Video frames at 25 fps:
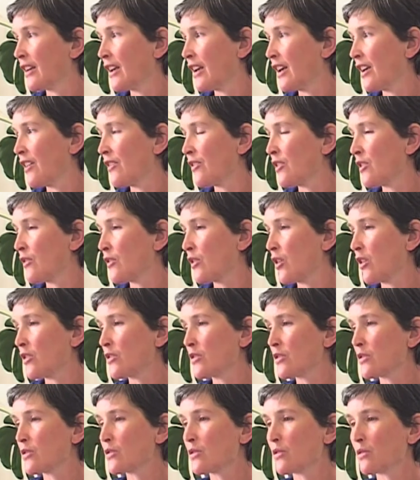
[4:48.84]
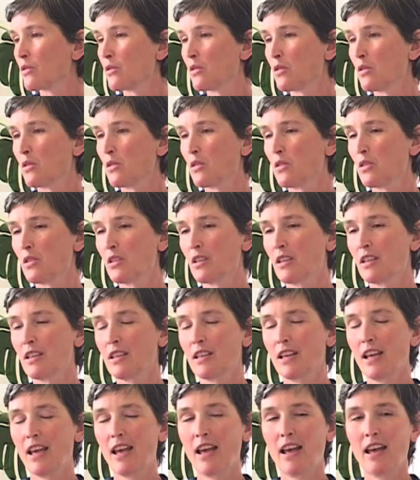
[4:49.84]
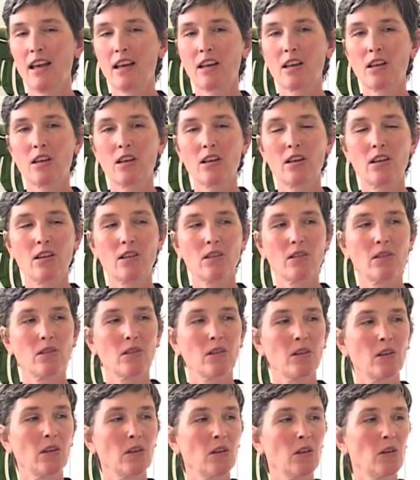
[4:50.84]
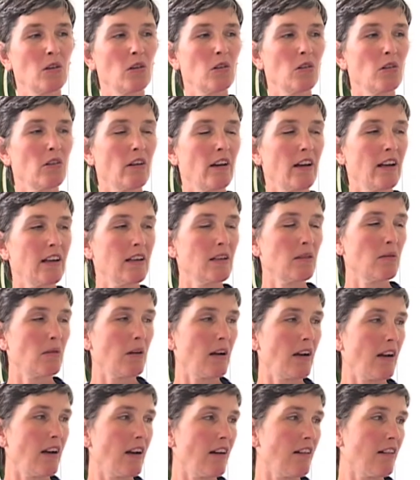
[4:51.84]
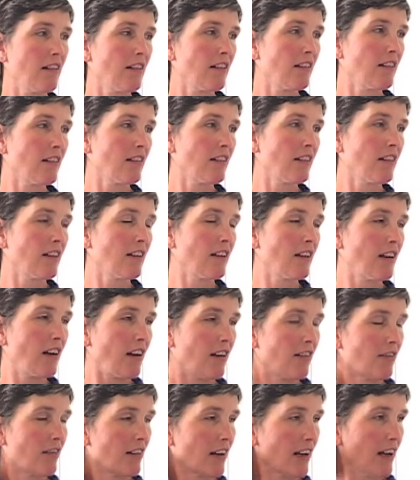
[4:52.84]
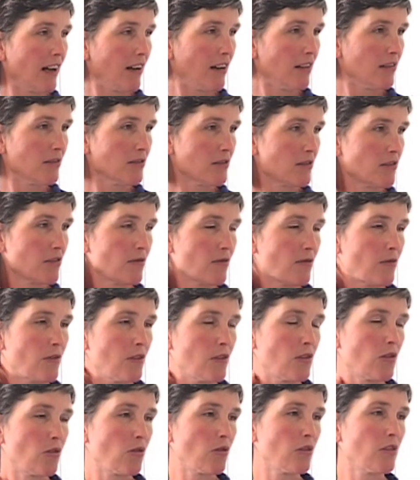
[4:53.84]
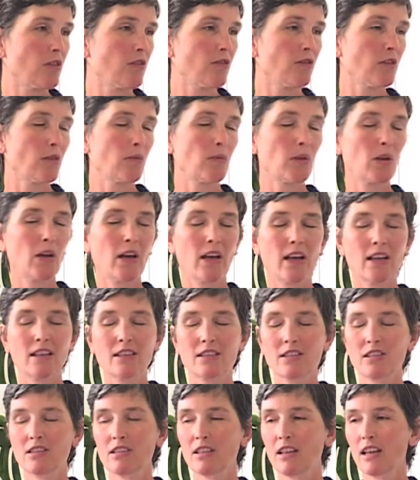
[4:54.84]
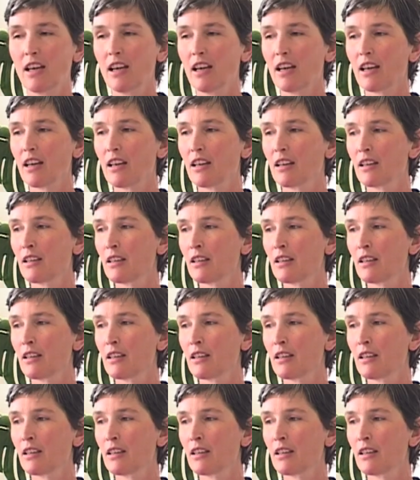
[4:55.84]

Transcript: If you've got a sore neck or anywhere around joint from your head to your neck,